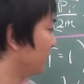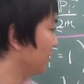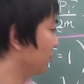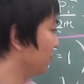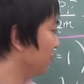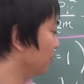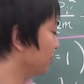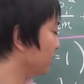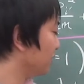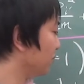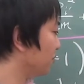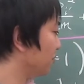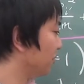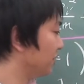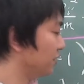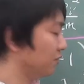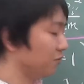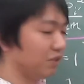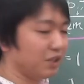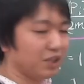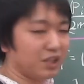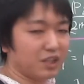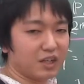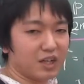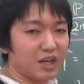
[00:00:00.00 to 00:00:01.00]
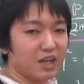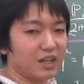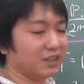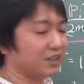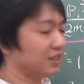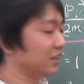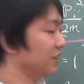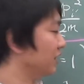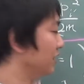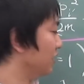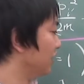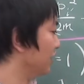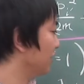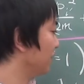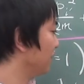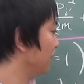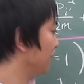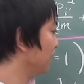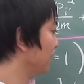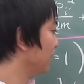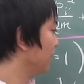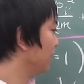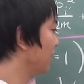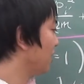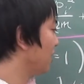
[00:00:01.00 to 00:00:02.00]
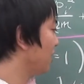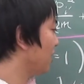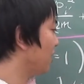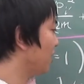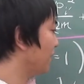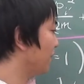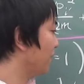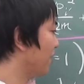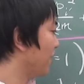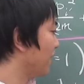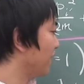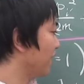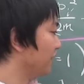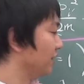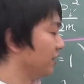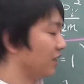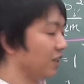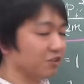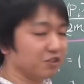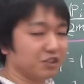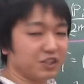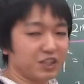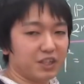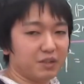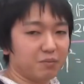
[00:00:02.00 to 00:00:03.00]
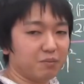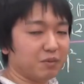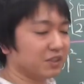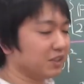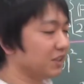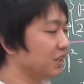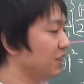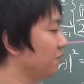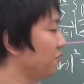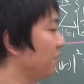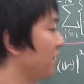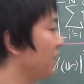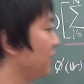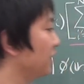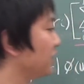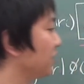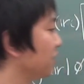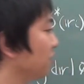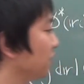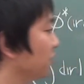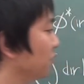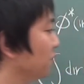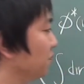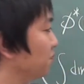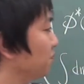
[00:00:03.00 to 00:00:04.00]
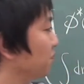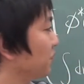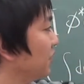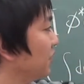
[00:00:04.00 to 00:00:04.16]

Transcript: for simplicity we realize Ri and Rj. But anyway, so